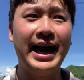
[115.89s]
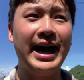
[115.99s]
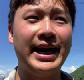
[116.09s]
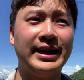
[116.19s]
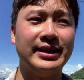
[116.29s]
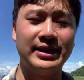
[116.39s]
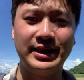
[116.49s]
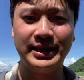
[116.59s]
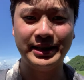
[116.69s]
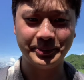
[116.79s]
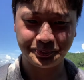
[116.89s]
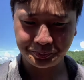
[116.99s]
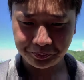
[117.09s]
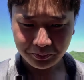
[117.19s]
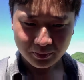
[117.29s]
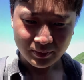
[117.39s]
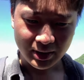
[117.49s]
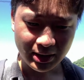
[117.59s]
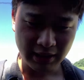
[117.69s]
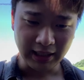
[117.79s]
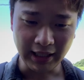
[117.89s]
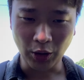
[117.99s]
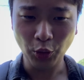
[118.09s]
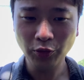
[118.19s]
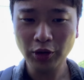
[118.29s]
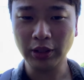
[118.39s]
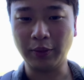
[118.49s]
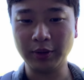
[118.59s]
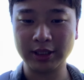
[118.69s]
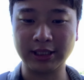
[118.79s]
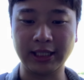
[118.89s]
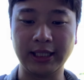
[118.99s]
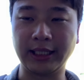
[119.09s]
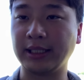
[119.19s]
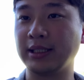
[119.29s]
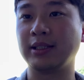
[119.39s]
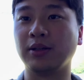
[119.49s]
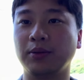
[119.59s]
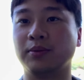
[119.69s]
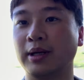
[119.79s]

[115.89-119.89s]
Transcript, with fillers: And overall, I want to say, like, oh,